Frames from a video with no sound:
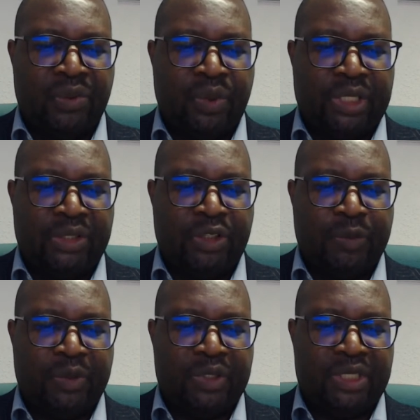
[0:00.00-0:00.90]
who cannot
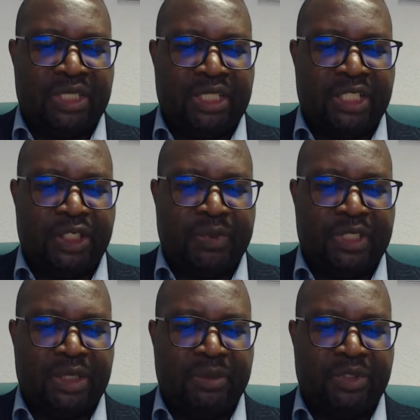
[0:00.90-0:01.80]
be considered
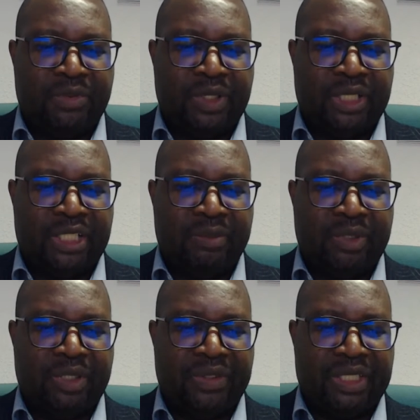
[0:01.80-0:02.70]
responsible for any
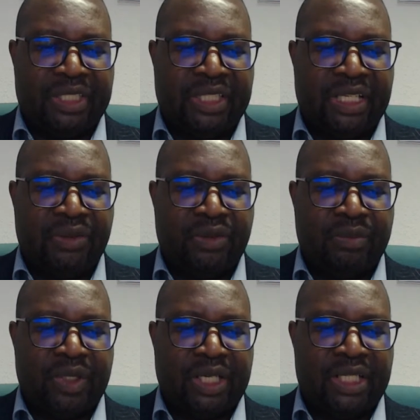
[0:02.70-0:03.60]
previous non
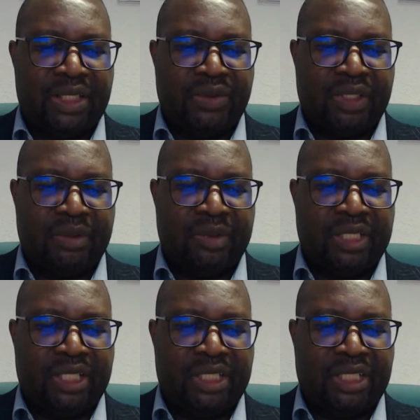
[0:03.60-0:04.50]
compliance with
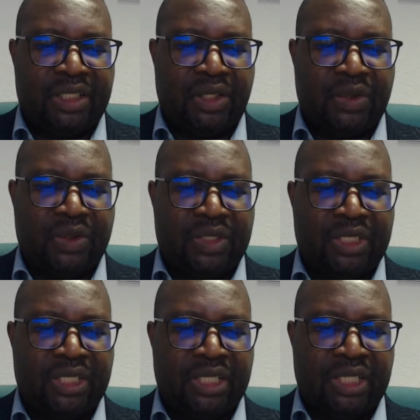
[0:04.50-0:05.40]
immigration laws
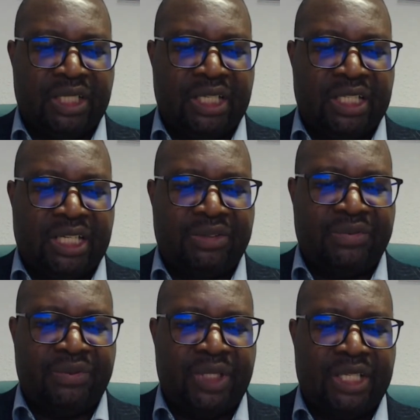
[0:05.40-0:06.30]
and are
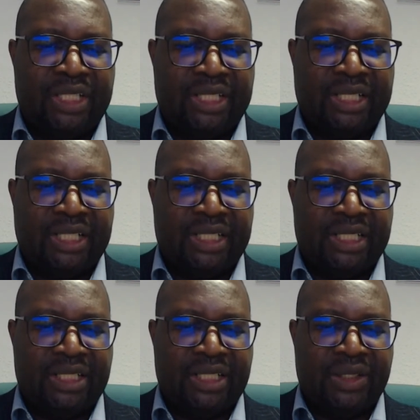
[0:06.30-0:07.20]
fully
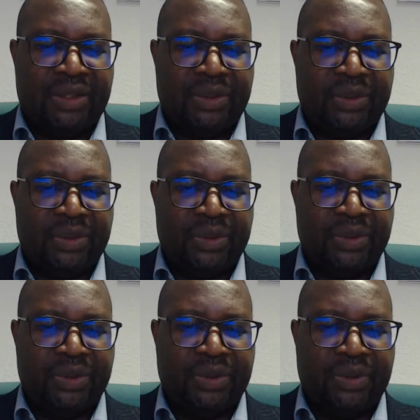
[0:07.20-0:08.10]
integrated into
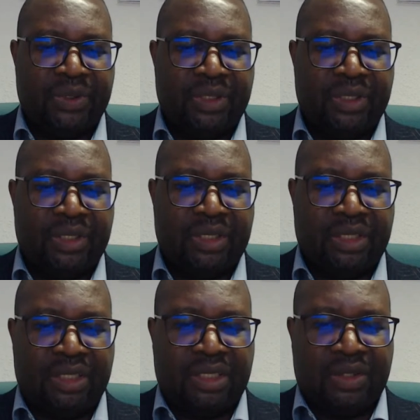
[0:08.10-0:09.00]

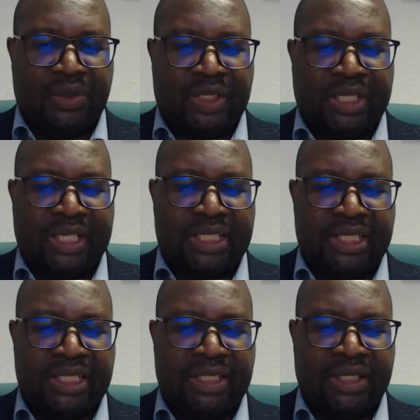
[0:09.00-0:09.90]

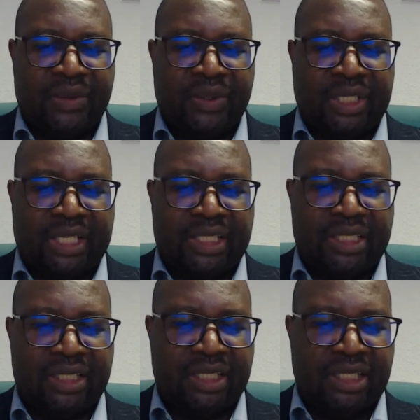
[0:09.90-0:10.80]
society in the
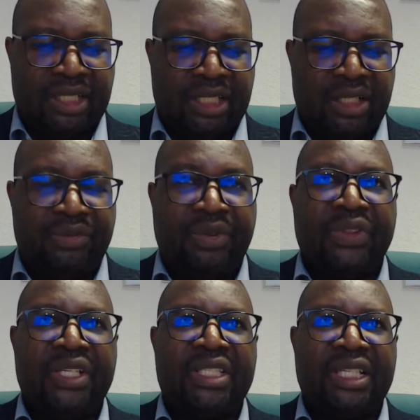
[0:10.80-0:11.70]
UK. For
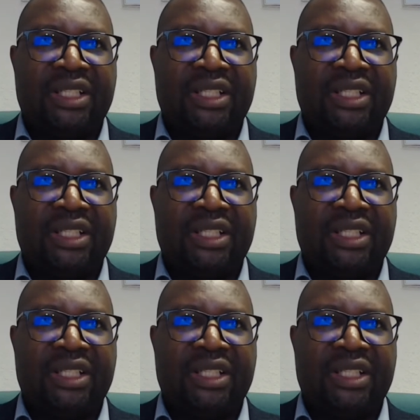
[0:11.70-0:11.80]
these